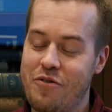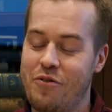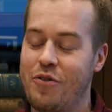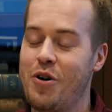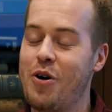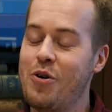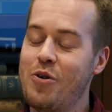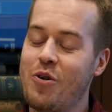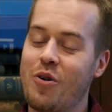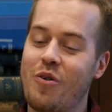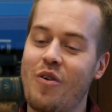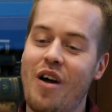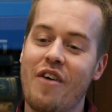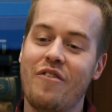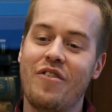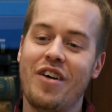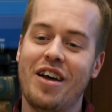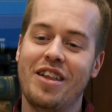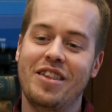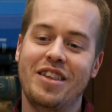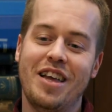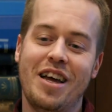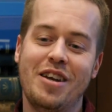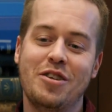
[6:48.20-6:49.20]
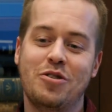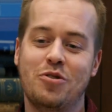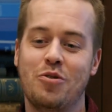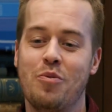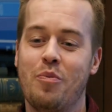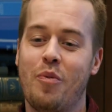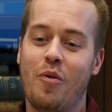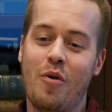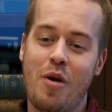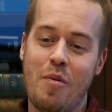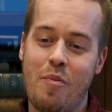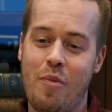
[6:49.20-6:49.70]
a photograph, and then
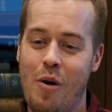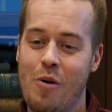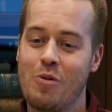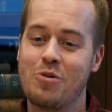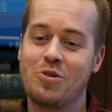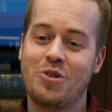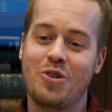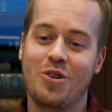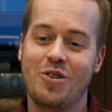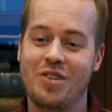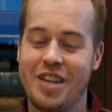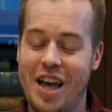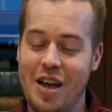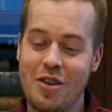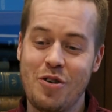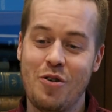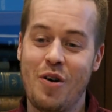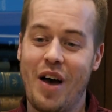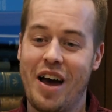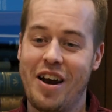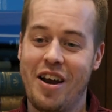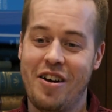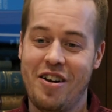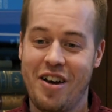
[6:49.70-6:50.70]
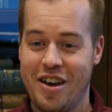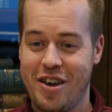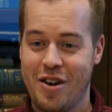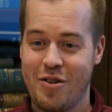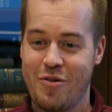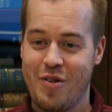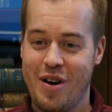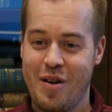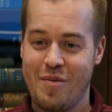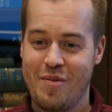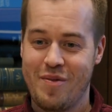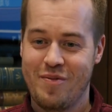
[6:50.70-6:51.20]
superimposed on that you had a
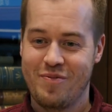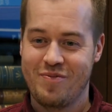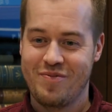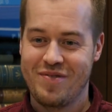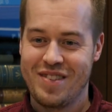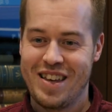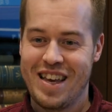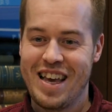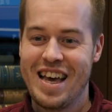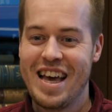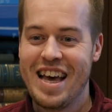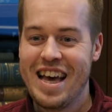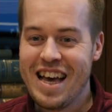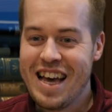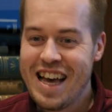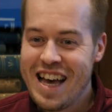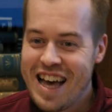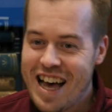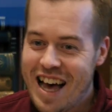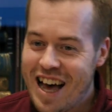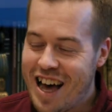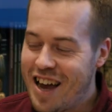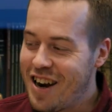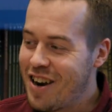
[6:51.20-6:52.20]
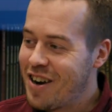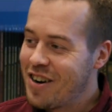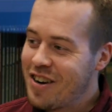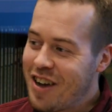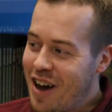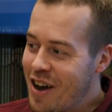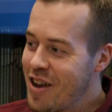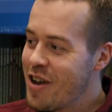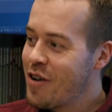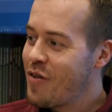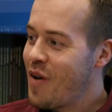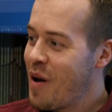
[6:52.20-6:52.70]
diagram. And
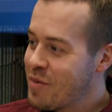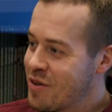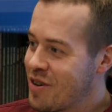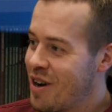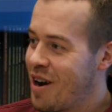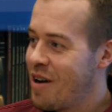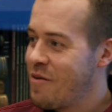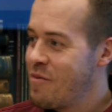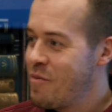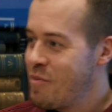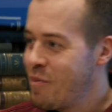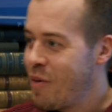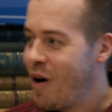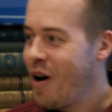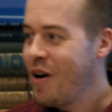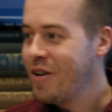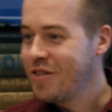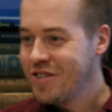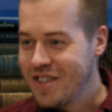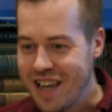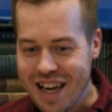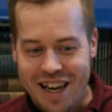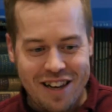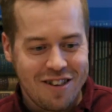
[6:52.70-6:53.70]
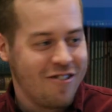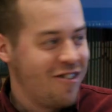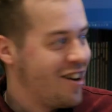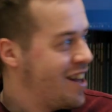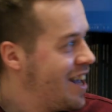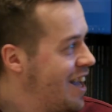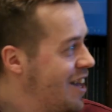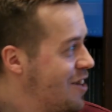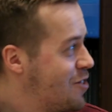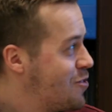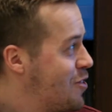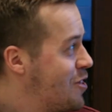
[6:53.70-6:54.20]
diagrams are
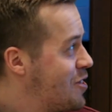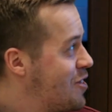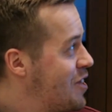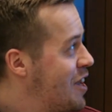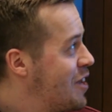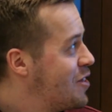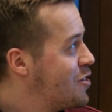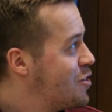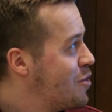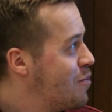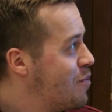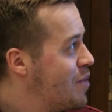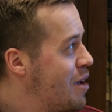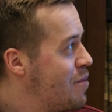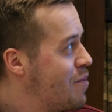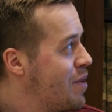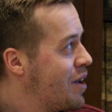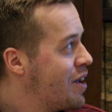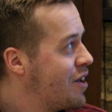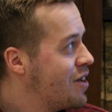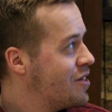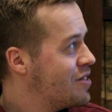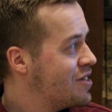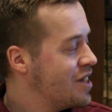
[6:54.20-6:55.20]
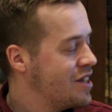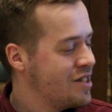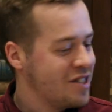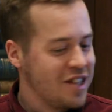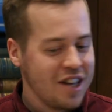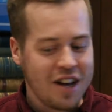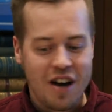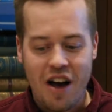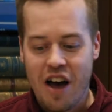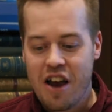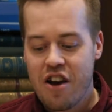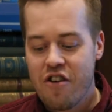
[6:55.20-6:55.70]
particularly interesting to me because it's
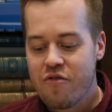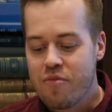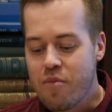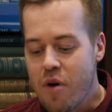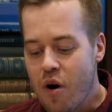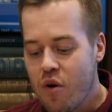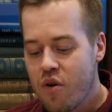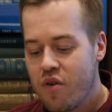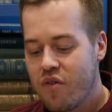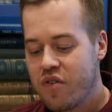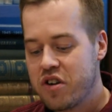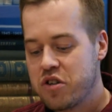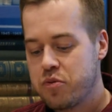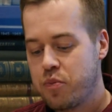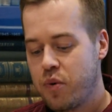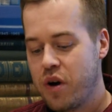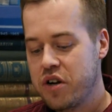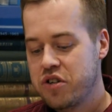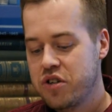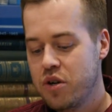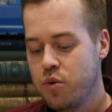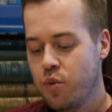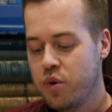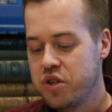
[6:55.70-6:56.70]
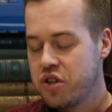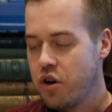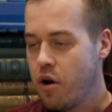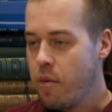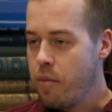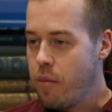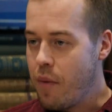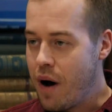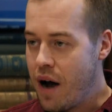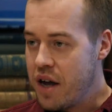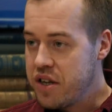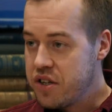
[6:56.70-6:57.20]
the kind of mode of expression which
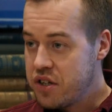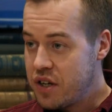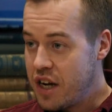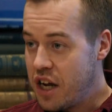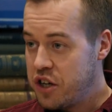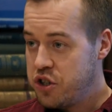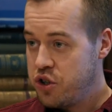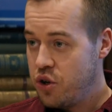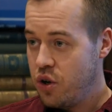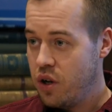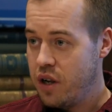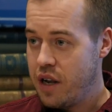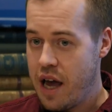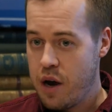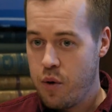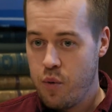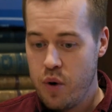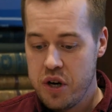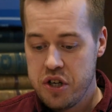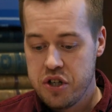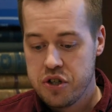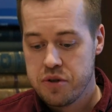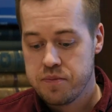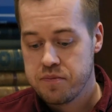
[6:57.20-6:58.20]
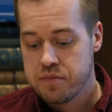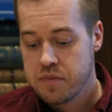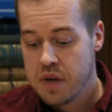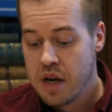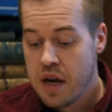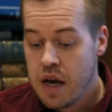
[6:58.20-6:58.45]
combines natural language,